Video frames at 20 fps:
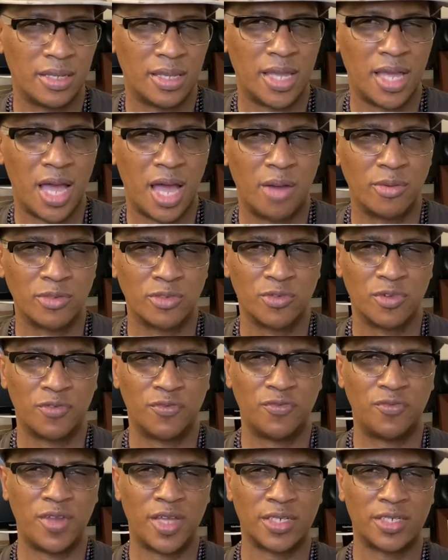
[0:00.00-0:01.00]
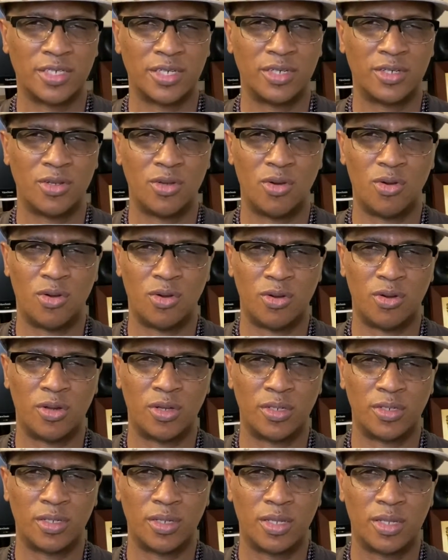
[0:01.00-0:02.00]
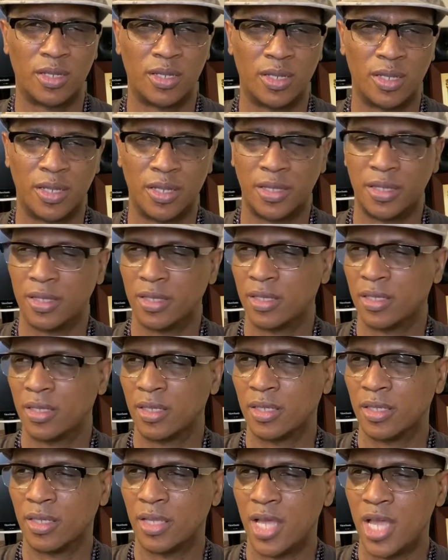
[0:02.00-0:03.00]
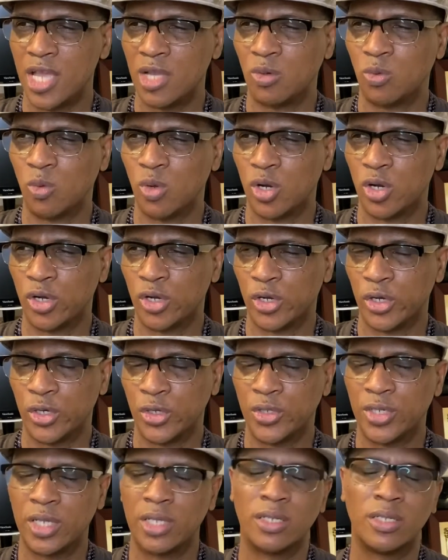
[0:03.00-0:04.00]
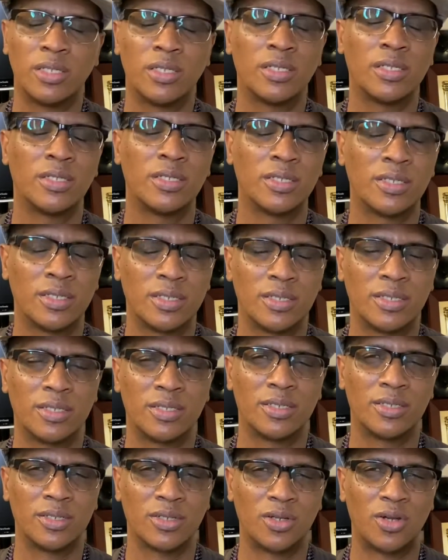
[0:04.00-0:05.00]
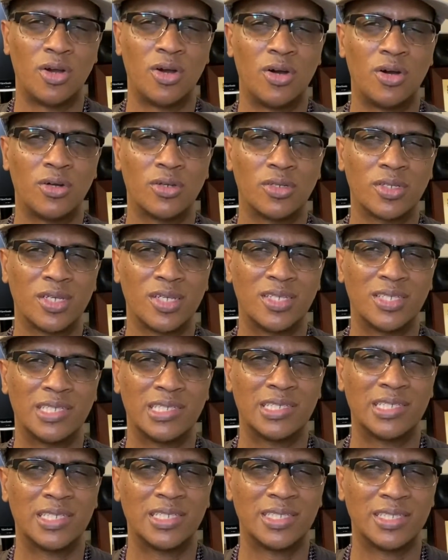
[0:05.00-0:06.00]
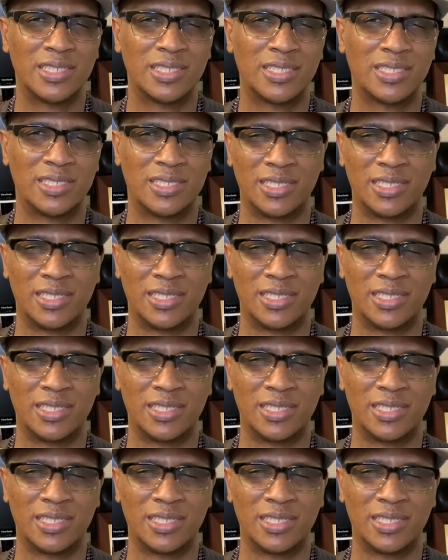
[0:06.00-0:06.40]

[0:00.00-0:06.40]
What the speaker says: I was reflecting on a word called consistency.